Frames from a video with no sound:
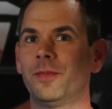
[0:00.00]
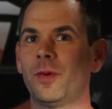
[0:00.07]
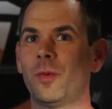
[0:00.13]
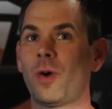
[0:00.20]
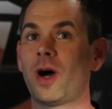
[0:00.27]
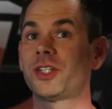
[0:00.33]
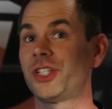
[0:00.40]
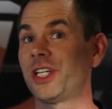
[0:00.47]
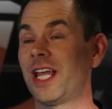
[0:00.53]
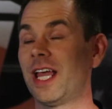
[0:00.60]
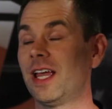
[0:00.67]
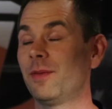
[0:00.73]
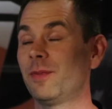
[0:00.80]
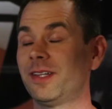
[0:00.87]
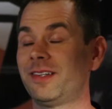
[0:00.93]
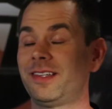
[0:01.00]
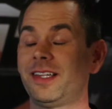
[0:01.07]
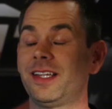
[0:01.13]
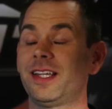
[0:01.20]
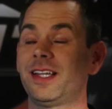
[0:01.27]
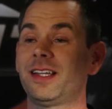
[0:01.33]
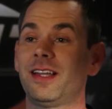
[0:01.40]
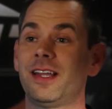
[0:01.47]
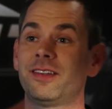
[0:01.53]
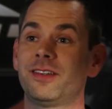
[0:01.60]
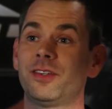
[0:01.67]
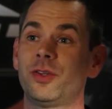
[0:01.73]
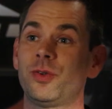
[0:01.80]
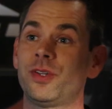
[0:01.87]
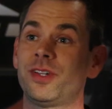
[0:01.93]
watching him and seeing his
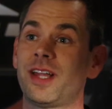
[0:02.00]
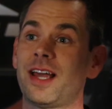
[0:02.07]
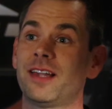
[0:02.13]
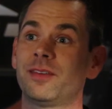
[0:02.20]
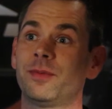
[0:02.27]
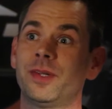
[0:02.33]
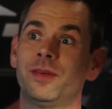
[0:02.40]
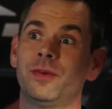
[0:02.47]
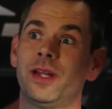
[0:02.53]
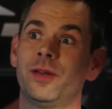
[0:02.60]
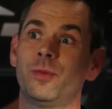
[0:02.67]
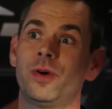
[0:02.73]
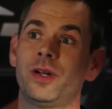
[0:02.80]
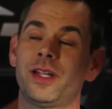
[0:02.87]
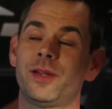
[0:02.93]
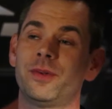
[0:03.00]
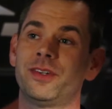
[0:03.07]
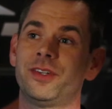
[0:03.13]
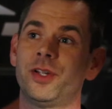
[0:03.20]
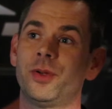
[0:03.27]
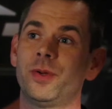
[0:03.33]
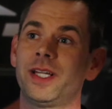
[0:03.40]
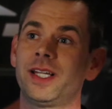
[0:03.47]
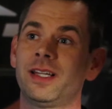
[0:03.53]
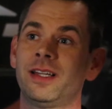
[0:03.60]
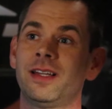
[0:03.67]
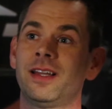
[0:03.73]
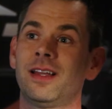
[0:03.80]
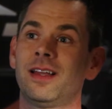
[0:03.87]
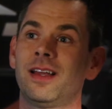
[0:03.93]
enthusiasm and what he was doing,
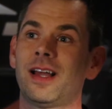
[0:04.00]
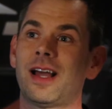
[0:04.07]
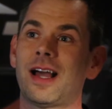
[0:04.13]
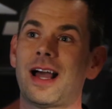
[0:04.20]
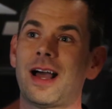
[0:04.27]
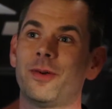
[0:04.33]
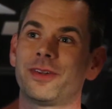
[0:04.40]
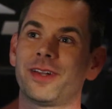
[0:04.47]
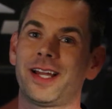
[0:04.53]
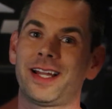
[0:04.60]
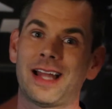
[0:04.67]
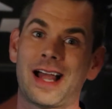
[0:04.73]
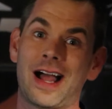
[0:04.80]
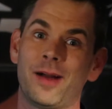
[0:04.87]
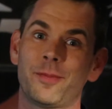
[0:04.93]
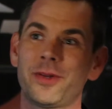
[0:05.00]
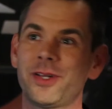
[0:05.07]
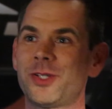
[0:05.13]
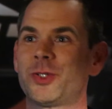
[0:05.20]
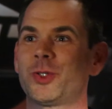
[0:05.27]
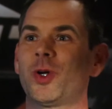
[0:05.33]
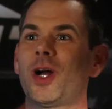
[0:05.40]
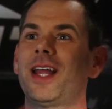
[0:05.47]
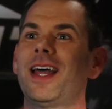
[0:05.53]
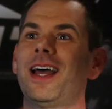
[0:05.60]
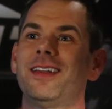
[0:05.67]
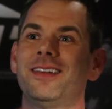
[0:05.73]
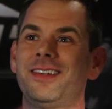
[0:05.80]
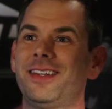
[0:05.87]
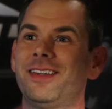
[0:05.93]
I was like, I'm gonna try that
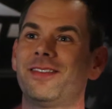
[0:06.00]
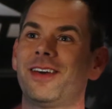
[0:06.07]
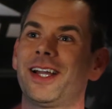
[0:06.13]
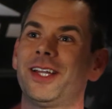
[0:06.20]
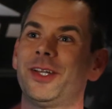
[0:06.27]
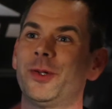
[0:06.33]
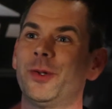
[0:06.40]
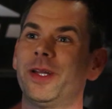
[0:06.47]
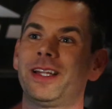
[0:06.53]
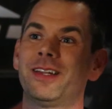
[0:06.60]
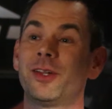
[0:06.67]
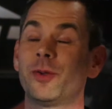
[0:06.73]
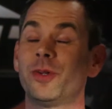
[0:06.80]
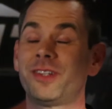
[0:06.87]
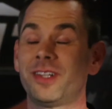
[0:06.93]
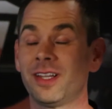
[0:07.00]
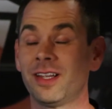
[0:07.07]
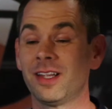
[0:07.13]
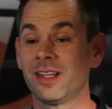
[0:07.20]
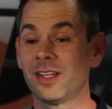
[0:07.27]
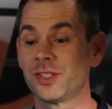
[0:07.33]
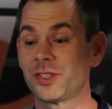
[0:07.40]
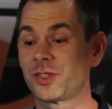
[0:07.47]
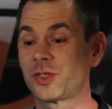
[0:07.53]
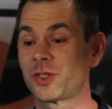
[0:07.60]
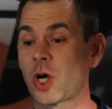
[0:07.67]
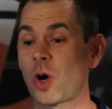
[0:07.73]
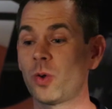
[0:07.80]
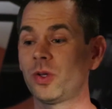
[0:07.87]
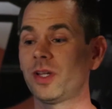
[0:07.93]
and see if I can do it, because it was
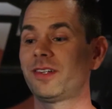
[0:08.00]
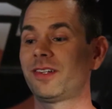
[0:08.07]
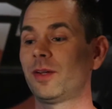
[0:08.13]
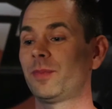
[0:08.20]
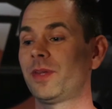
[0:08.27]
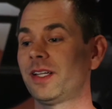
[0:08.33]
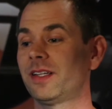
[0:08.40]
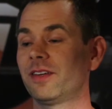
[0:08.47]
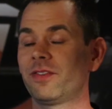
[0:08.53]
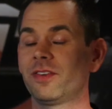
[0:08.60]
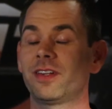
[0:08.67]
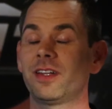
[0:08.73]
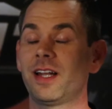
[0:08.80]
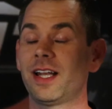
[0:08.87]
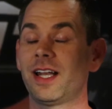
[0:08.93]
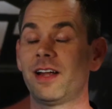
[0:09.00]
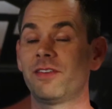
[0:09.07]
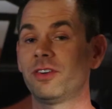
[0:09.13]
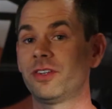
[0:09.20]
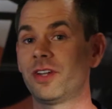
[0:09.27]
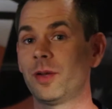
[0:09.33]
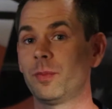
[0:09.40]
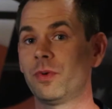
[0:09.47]
totally something different than I'd ever done